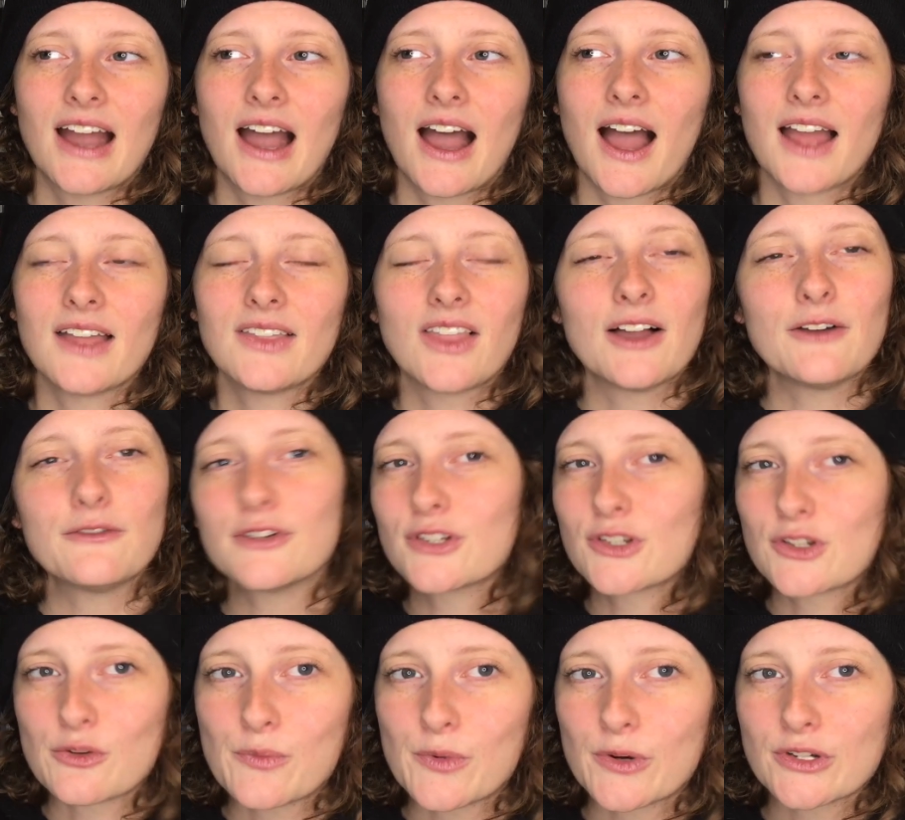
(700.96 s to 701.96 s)
I love a
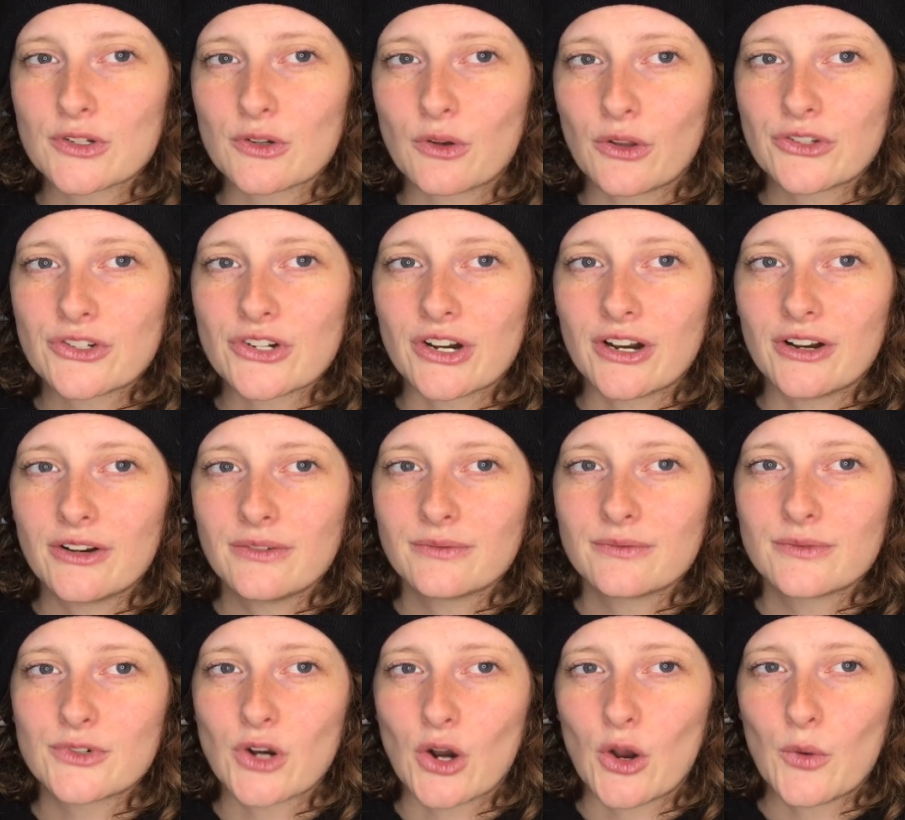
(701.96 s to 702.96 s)
super soldier
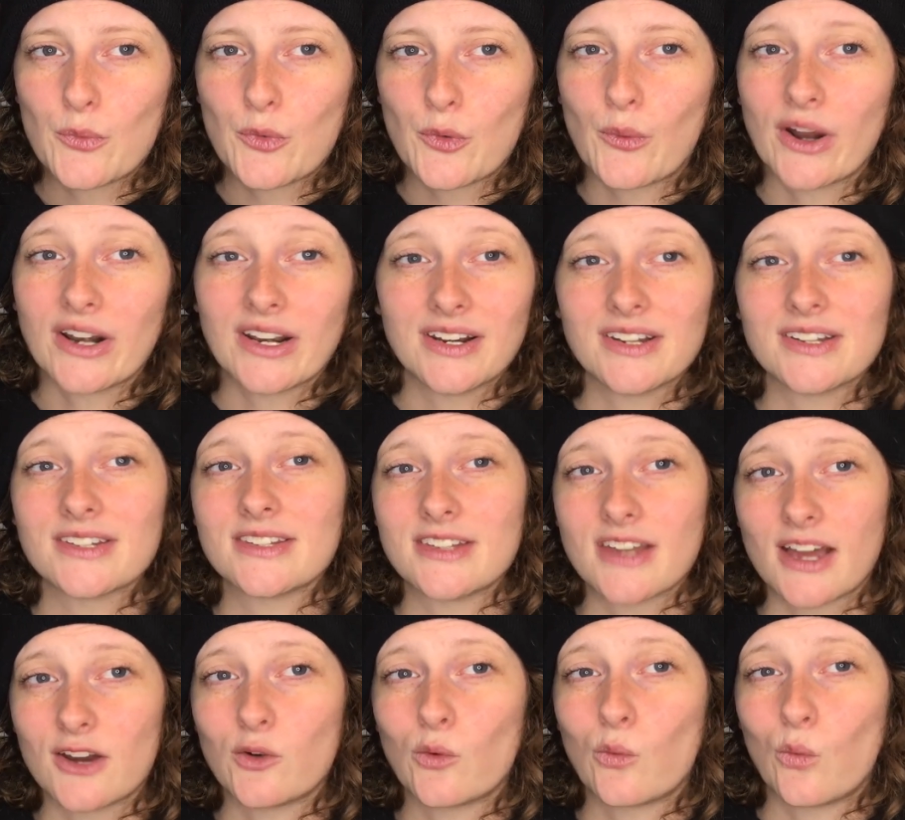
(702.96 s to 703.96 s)
trope when it is
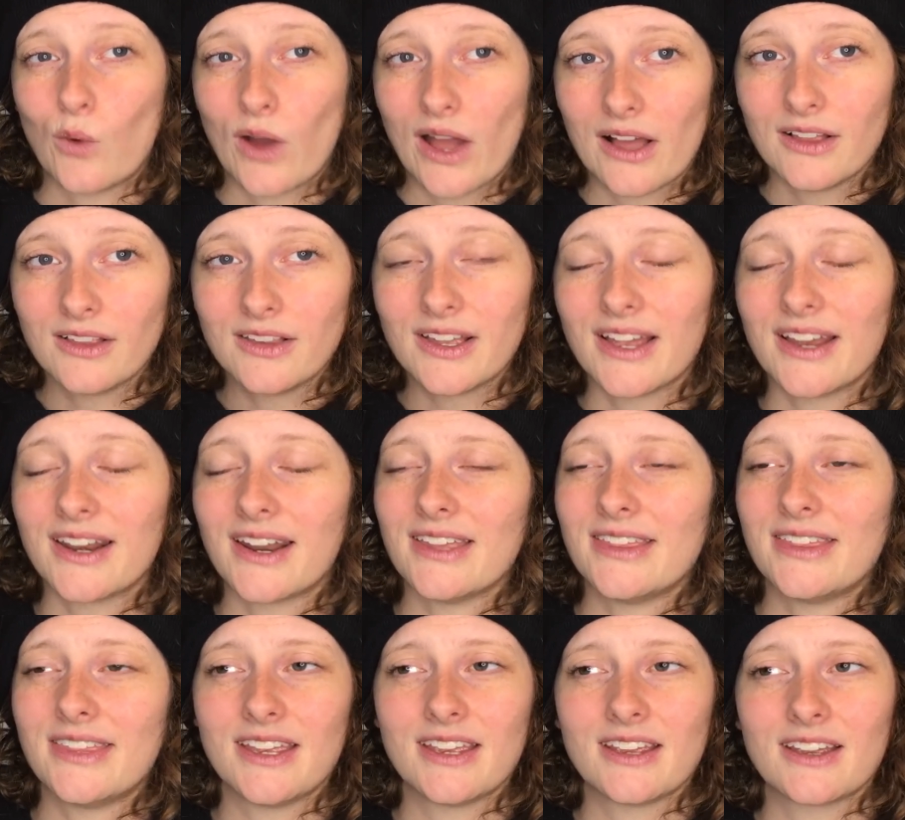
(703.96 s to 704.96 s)
done well, and I
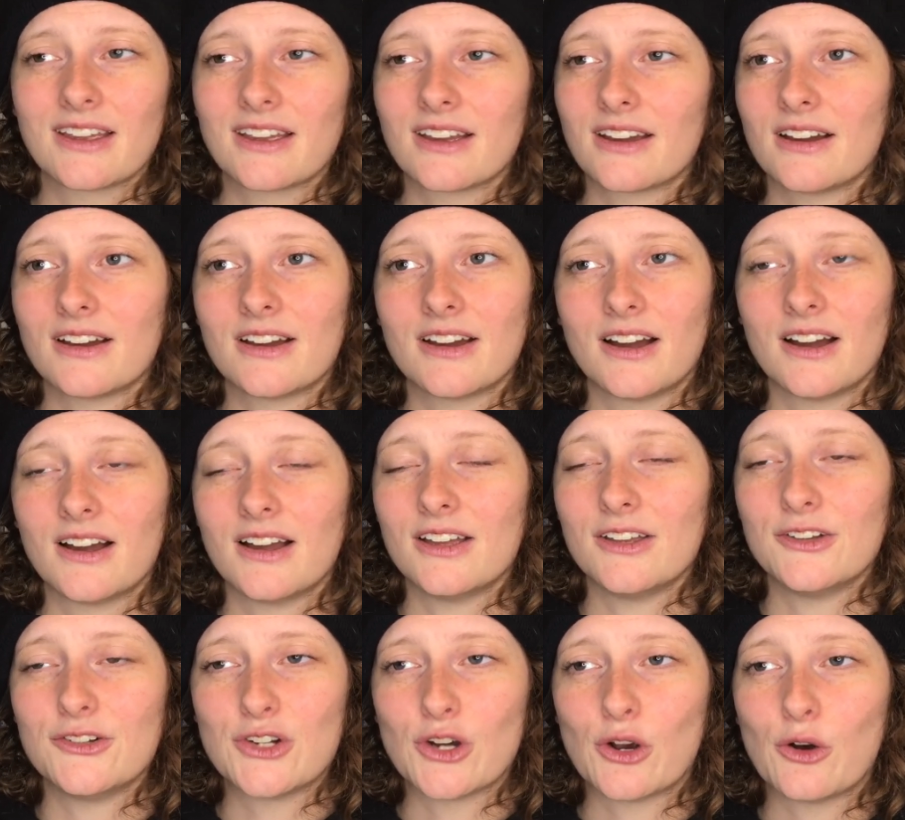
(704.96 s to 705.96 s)
think
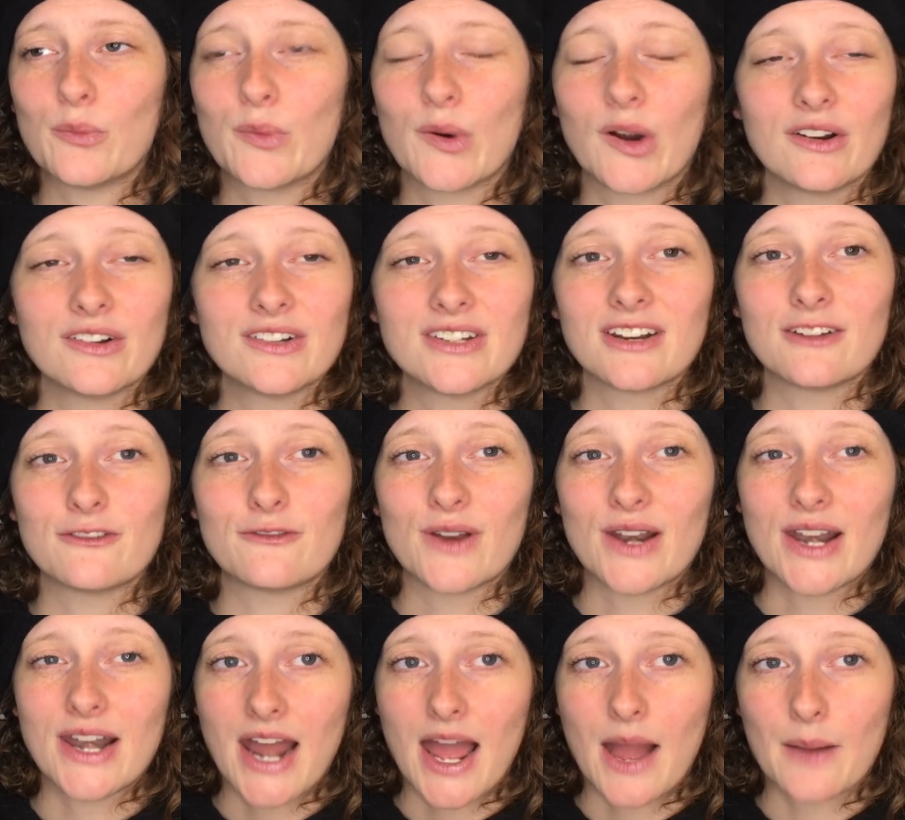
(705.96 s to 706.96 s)
uh, Joe Berne did a
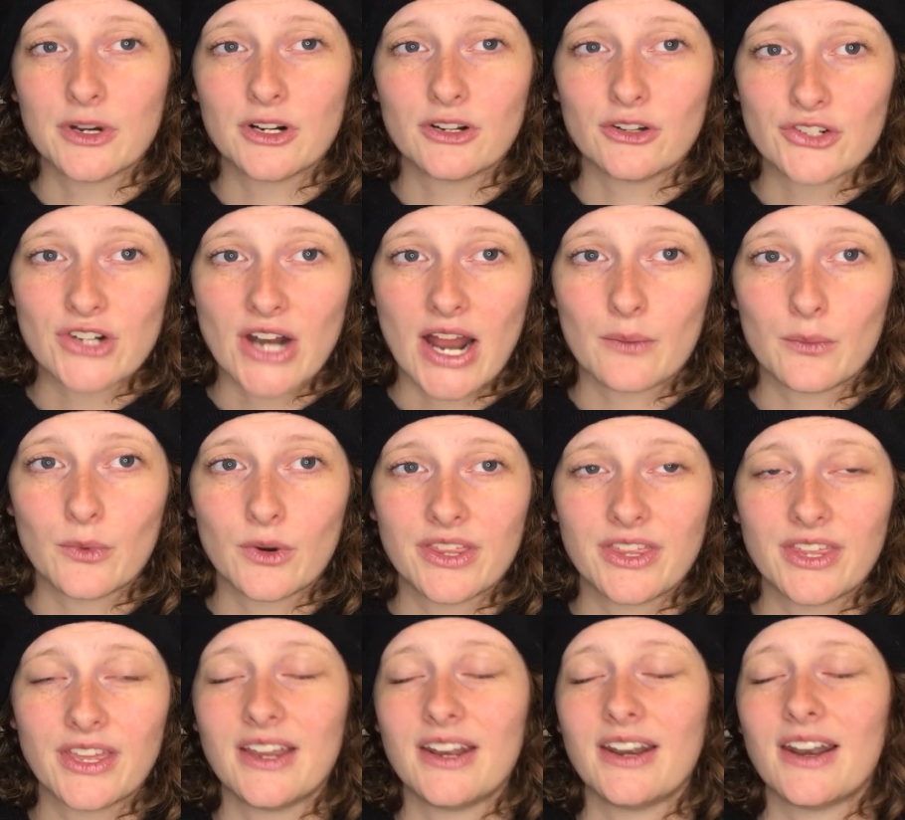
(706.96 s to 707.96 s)
phenomenal job
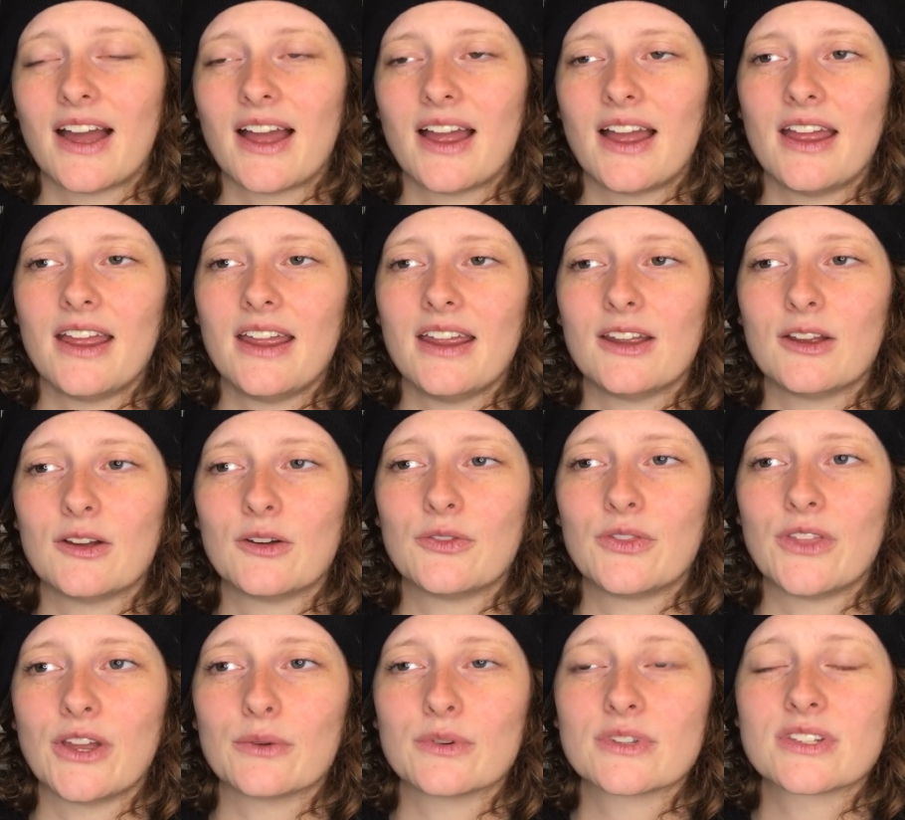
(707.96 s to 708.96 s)
with it. I
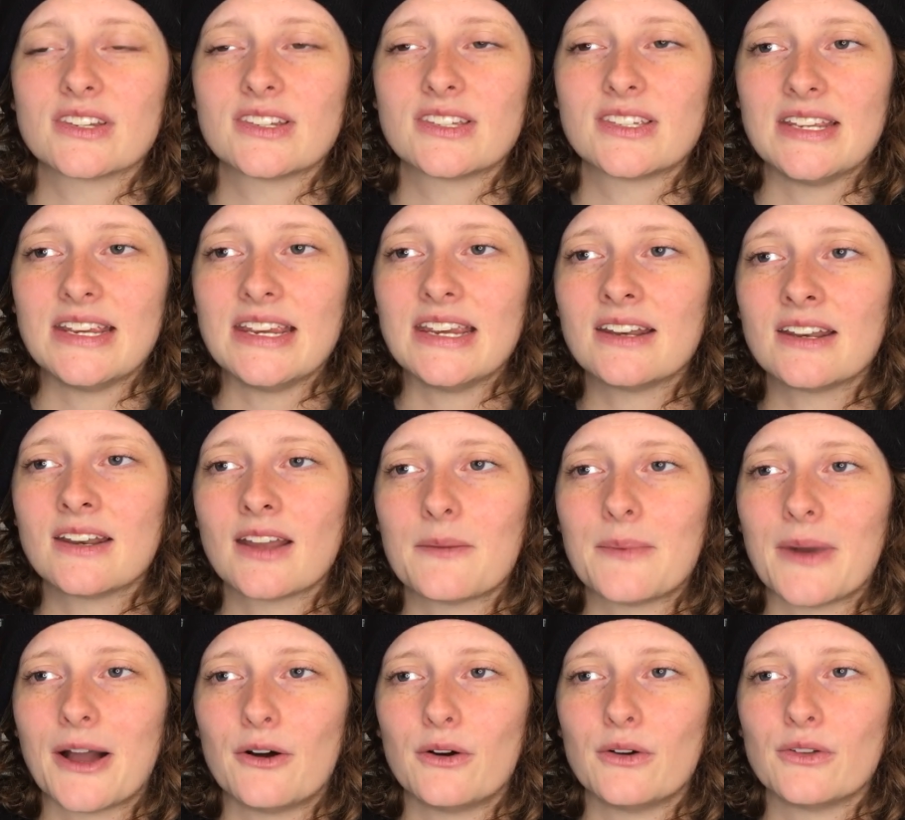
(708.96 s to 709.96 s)
There was a scene
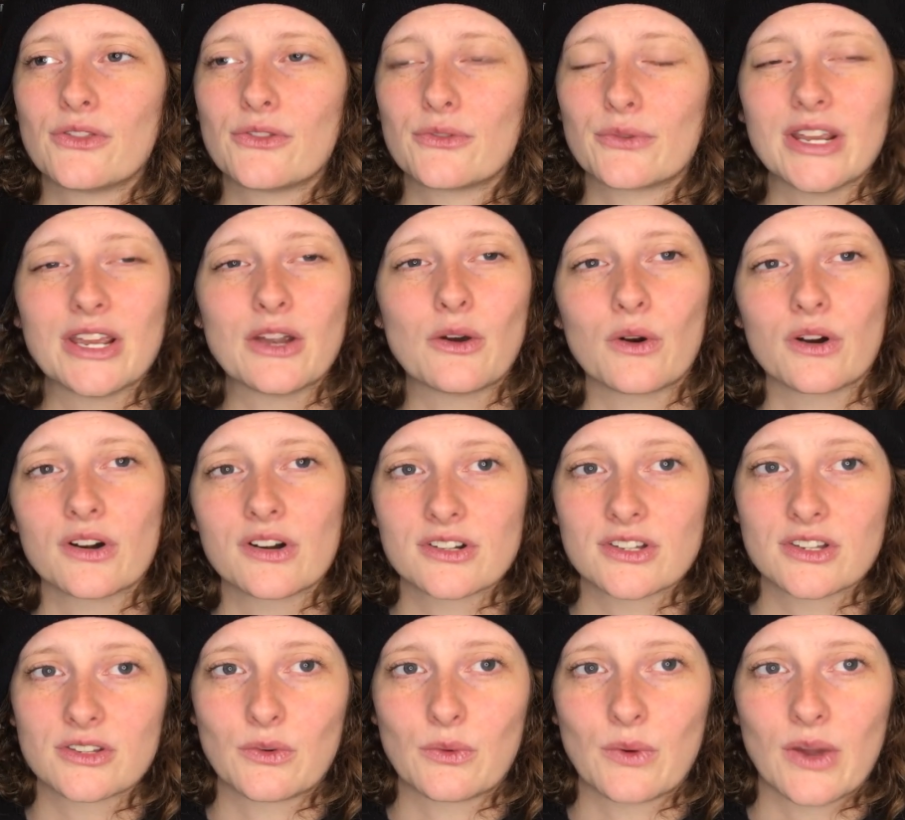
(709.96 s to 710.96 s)
about three
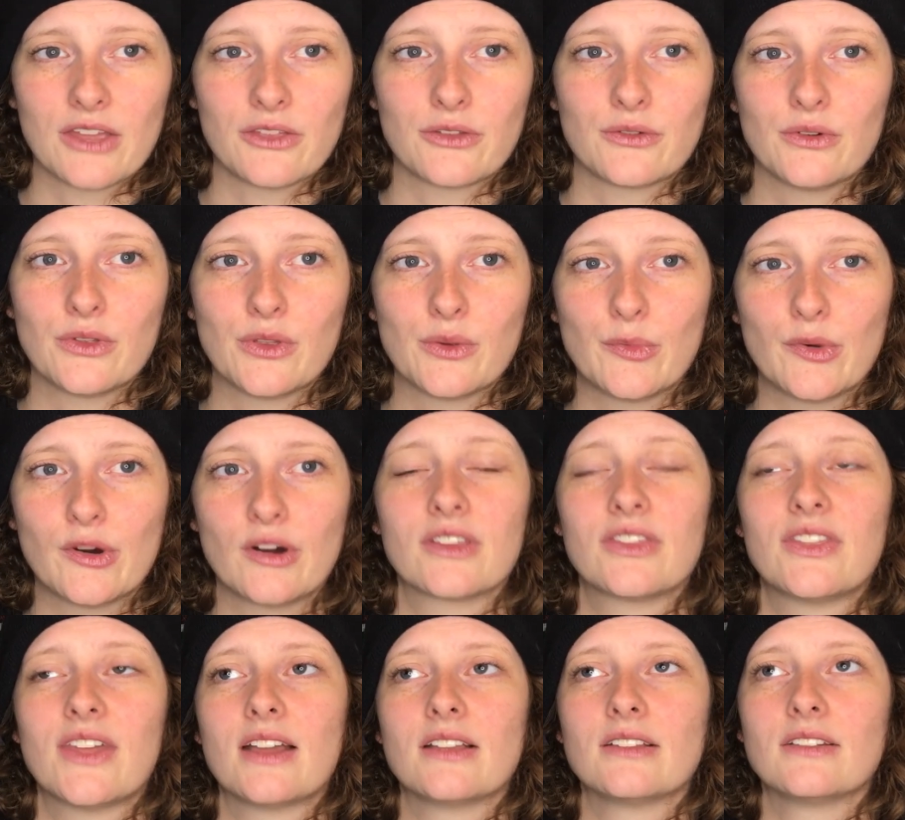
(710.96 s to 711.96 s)
quarters of the way through the
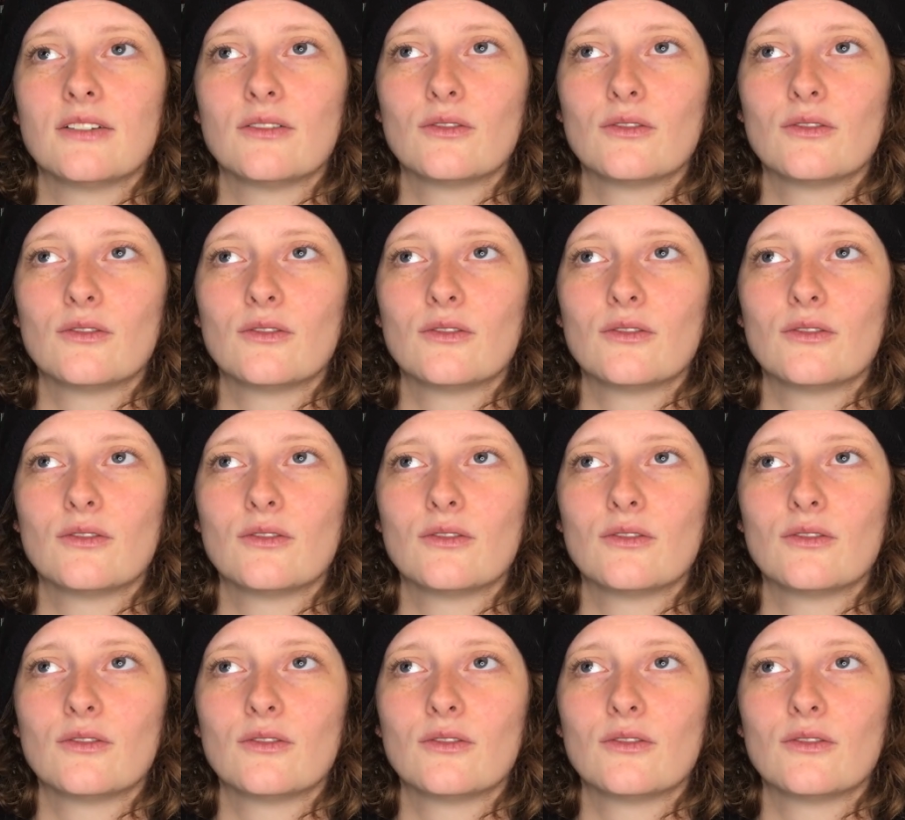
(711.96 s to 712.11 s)
book that